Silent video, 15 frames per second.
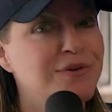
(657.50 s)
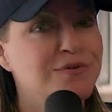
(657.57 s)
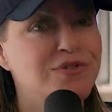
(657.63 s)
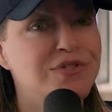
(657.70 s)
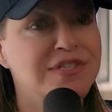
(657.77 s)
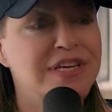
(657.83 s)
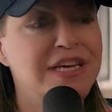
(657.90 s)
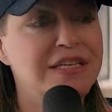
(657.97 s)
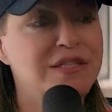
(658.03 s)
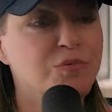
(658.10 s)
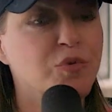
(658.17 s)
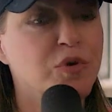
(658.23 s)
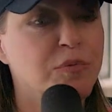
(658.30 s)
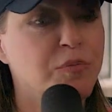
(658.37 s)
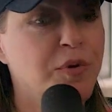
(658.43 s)
you just it's
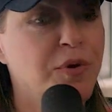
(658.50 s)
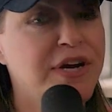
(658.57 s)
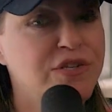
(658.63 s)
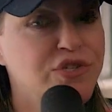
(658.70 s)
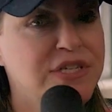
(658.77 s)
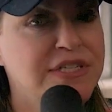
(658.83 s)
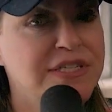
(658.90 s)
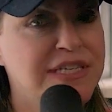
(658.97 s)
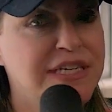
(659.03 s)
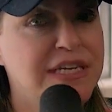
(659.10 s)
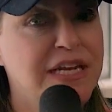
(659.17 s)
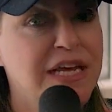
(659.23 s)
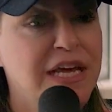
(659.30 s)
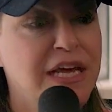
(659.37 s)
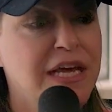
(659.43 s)
more precious.
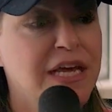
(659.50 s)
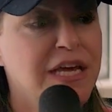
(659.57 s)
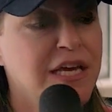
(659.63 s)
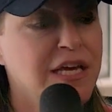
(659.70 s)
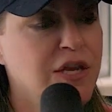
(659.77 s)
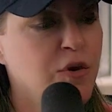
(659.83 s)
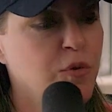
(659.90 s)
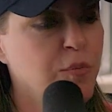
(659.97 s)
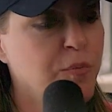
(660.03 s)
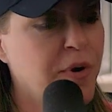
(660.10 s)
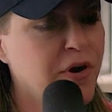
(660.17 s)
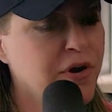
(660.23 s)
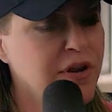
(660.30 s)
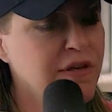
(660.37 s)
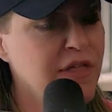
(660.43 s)
And,
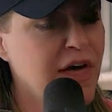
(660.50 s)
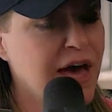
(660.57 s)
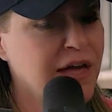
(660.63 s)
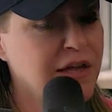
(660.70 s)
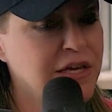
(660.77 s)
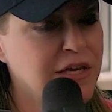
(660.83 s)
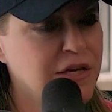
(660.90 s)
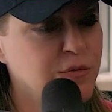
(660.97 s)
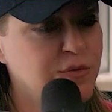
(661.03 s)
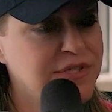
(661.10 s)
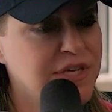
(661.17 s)
part of that, we